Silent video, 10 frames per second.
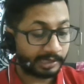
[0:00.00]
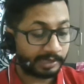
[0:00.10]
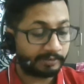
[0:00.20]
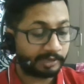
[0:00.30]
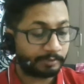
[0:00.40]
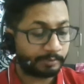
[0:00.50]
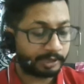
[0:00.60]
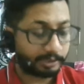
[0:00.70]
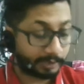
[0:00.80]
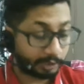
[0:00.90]
I have done
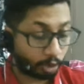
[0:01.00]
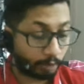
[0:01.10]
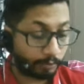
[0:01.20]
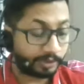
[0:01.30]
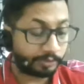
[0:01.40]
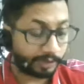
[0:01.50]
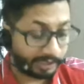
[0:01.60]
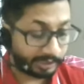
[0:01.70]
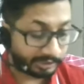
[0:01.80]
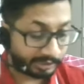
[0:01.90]
multiple corporate
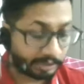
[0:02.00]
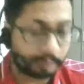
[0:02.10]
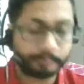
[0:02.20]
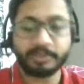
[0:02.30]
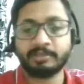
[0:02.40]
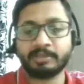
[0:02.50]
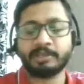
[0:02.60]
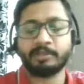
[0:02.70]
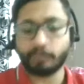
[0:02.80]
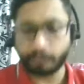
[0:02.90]
trainings in companies
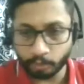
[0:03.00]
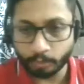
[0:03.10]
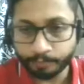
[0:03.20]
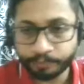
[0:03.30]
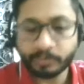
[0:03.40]
such as Wipro,